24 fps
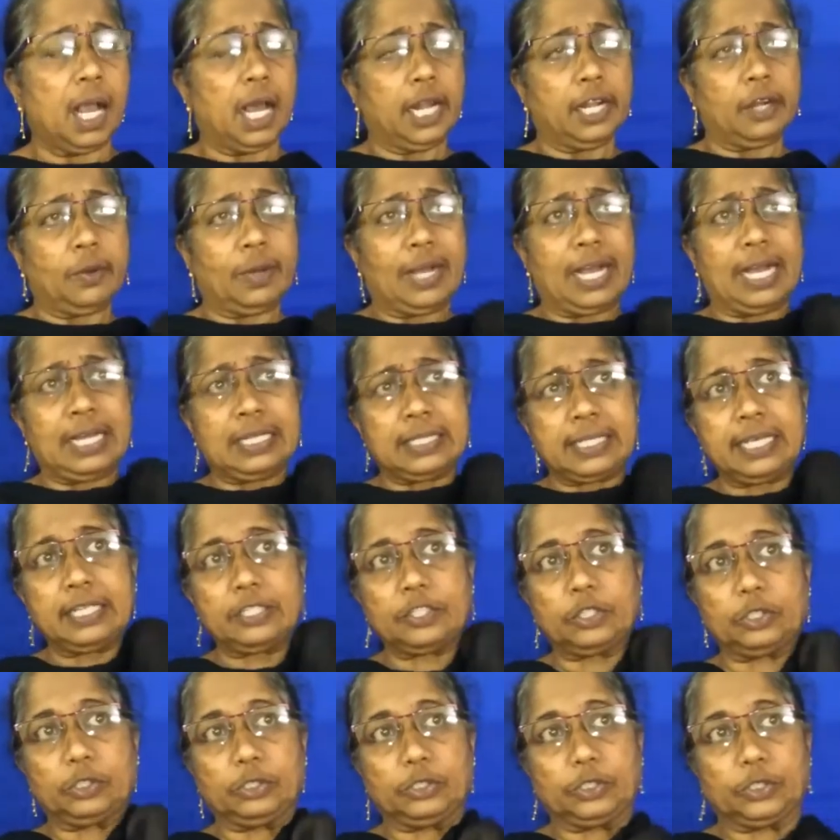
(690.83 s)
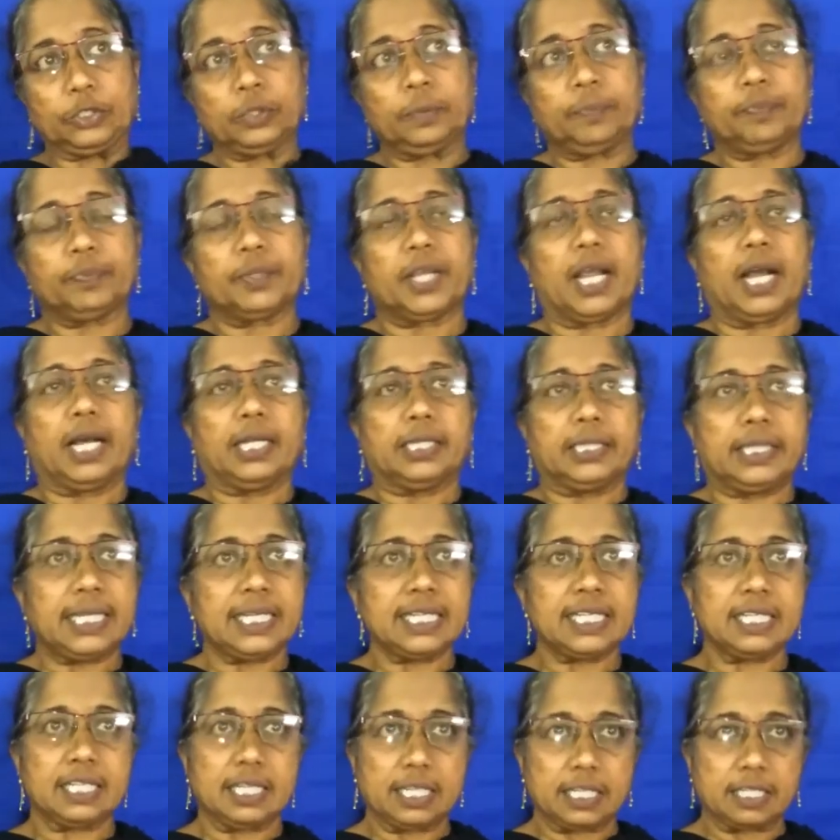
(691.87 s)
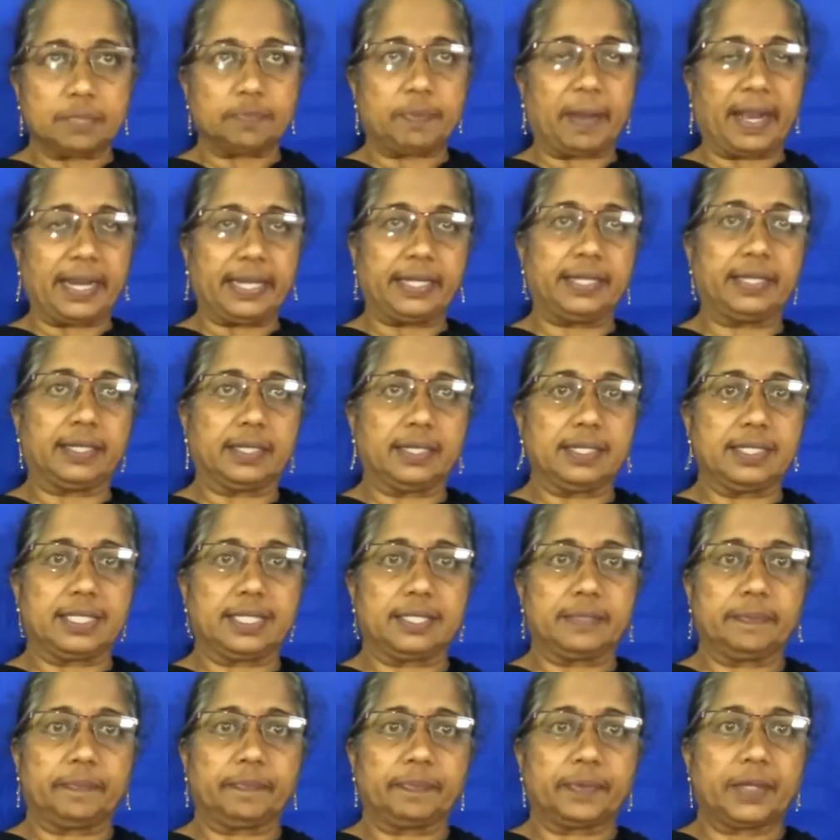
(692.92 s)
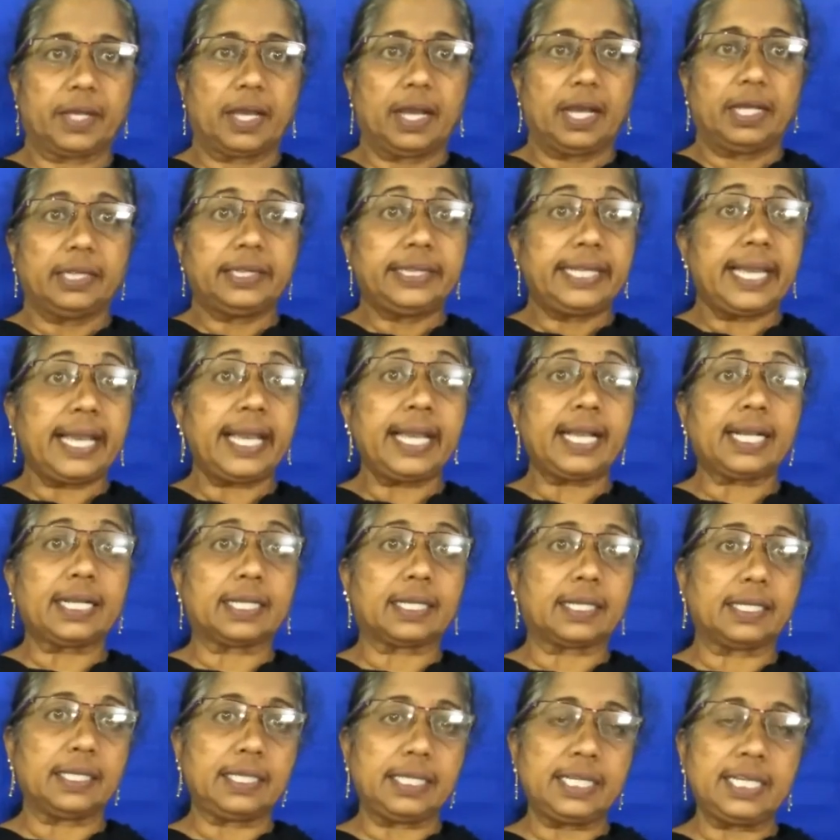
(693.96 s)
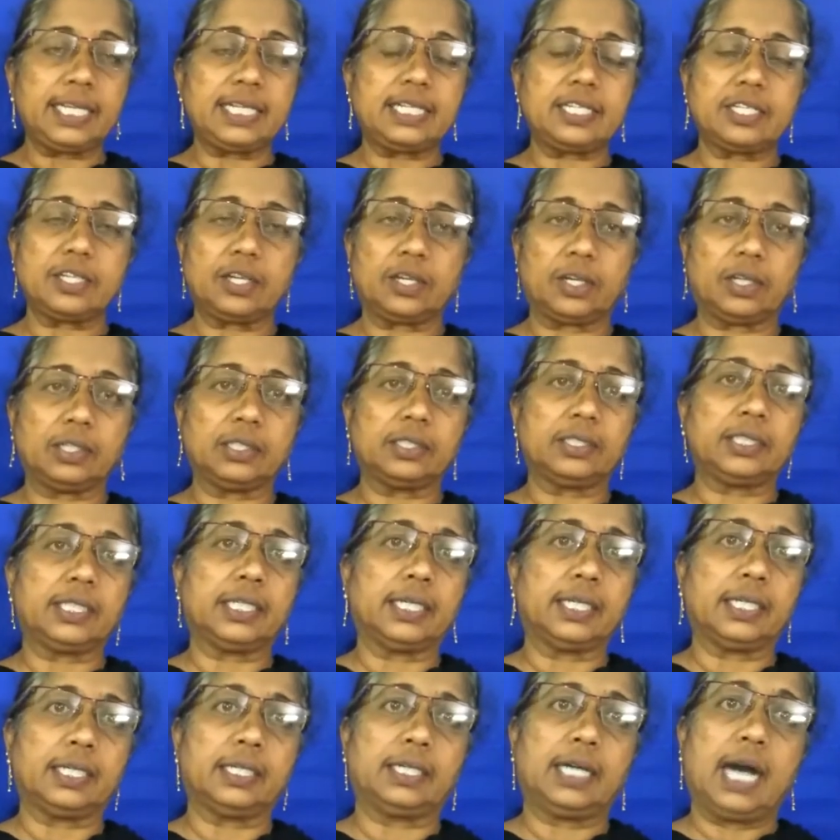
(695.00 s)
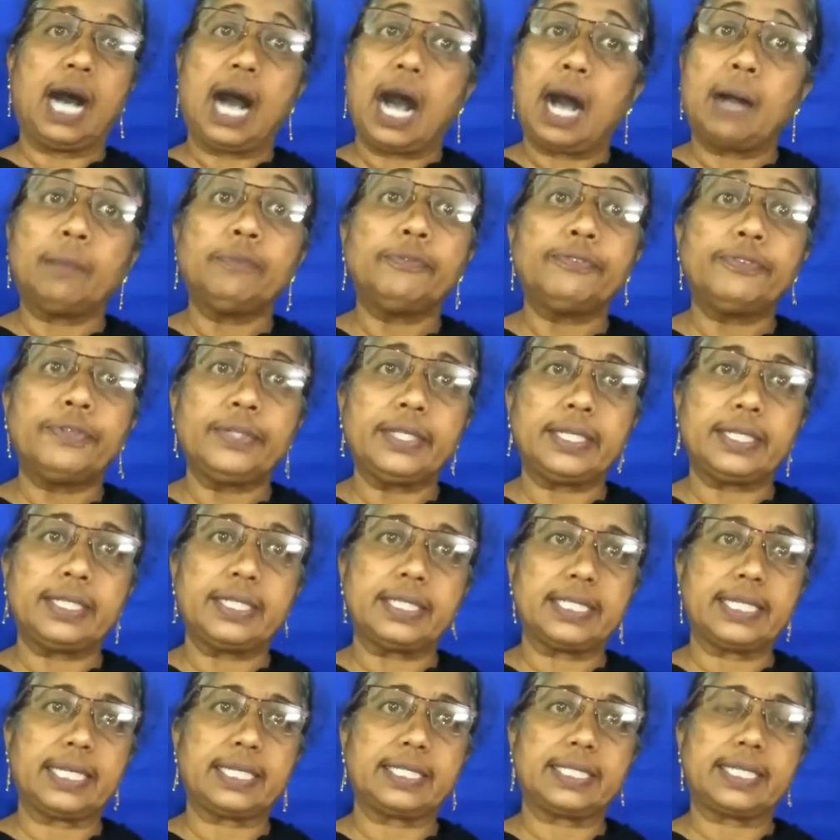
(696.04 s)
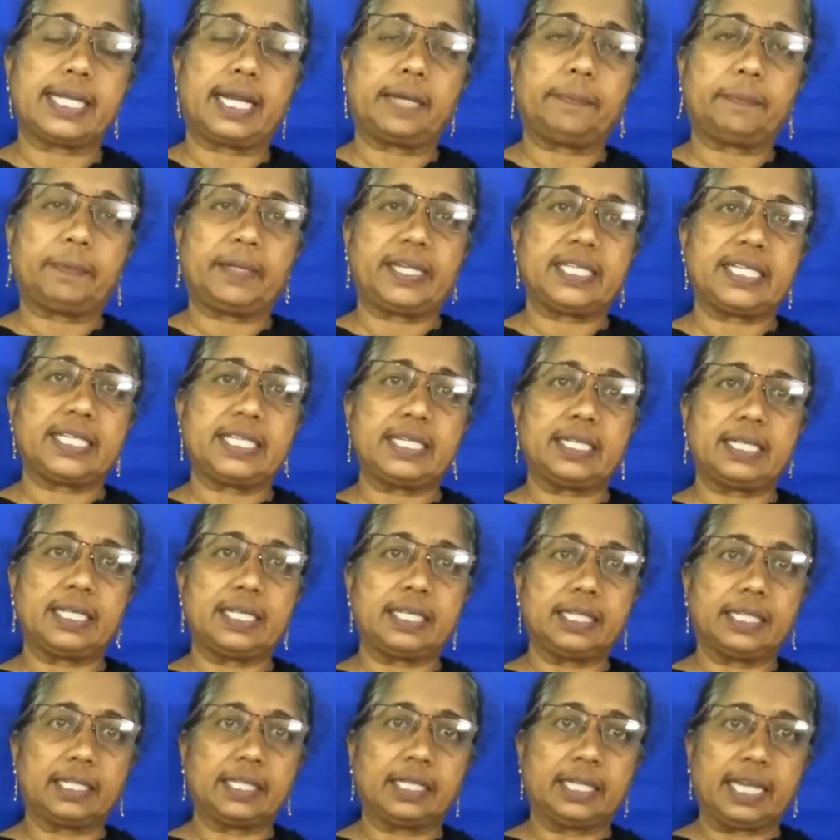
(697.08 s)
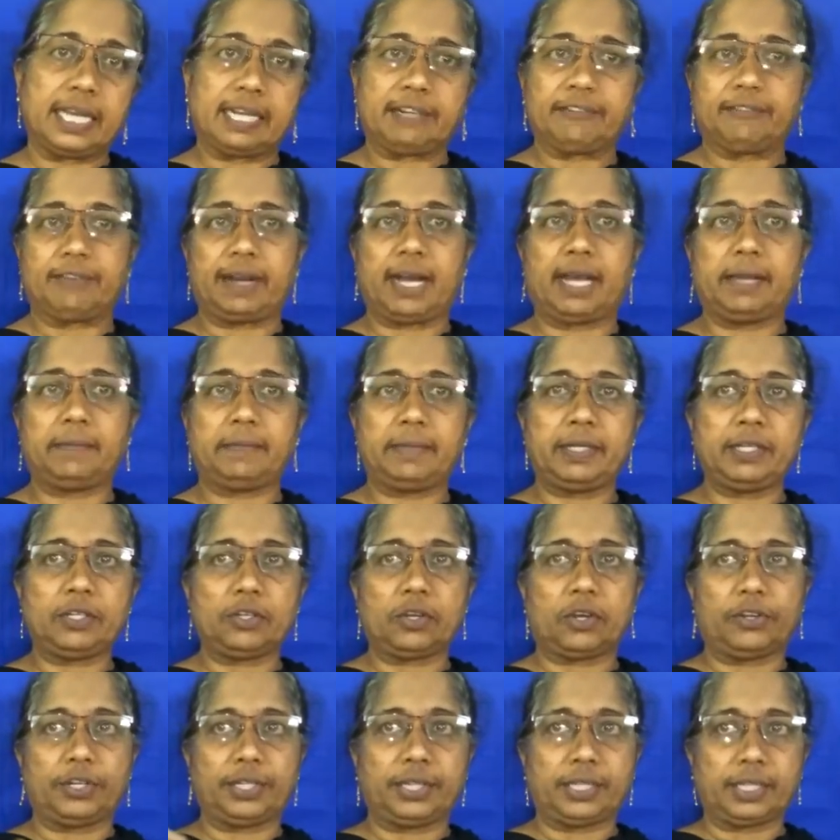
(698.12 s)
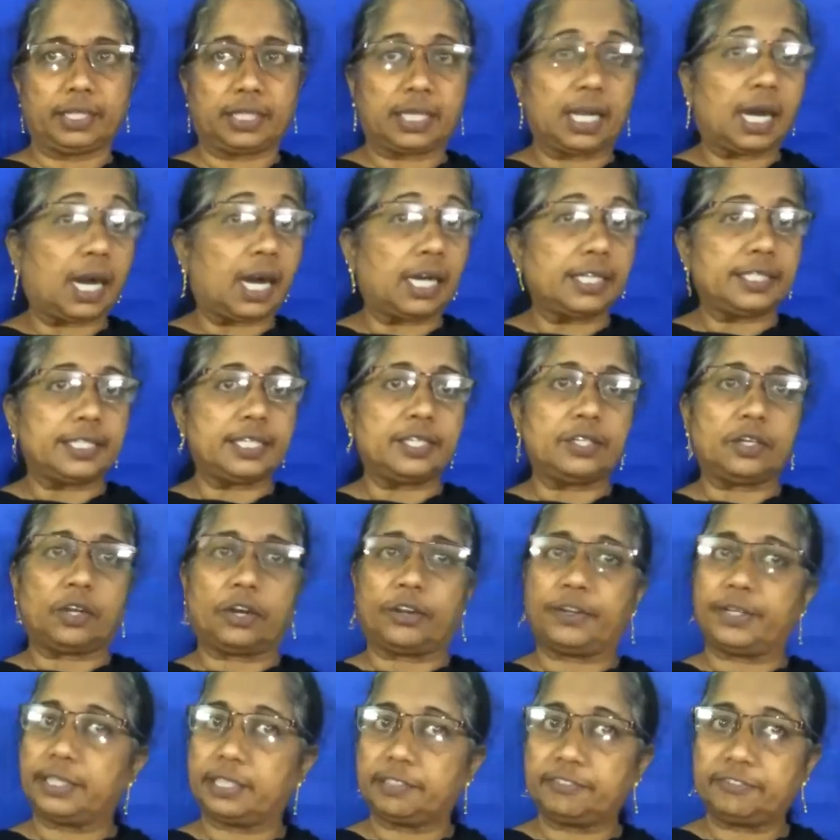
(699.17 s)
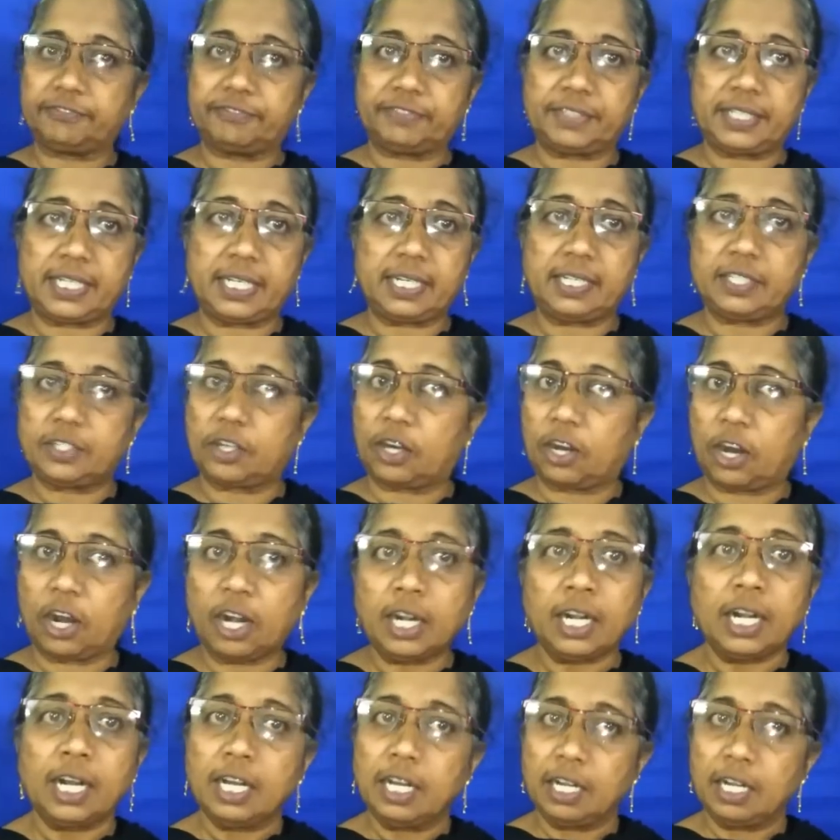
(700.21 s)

Now as I told you, these spiders, they eat the harmful insects that are present in the environment or in the garden or in the field or